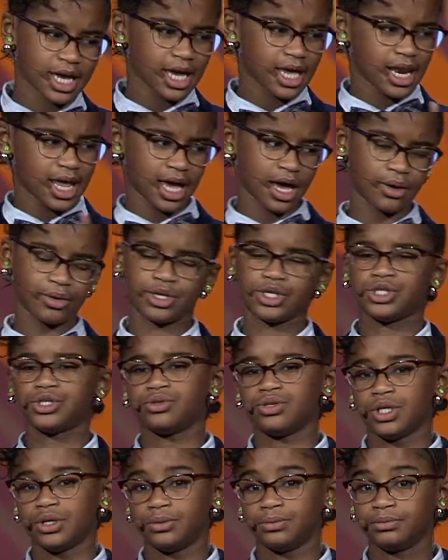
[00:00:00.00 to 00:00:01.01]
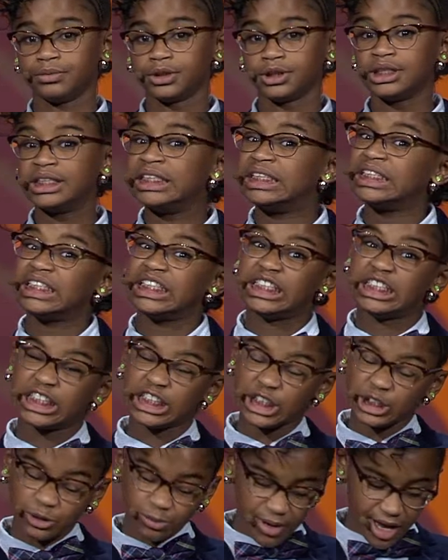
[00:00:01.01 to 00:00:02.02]
and how did you do? Did
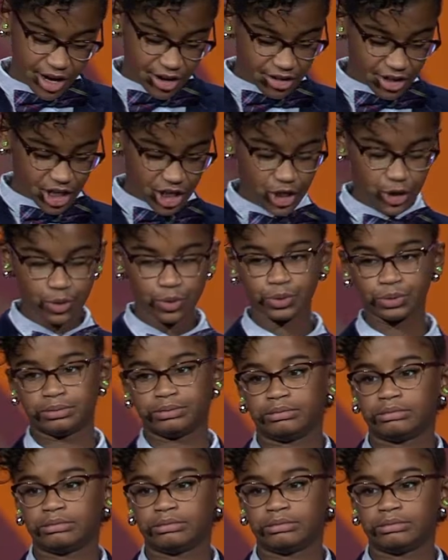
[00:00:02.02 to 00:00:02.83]
she do better than you?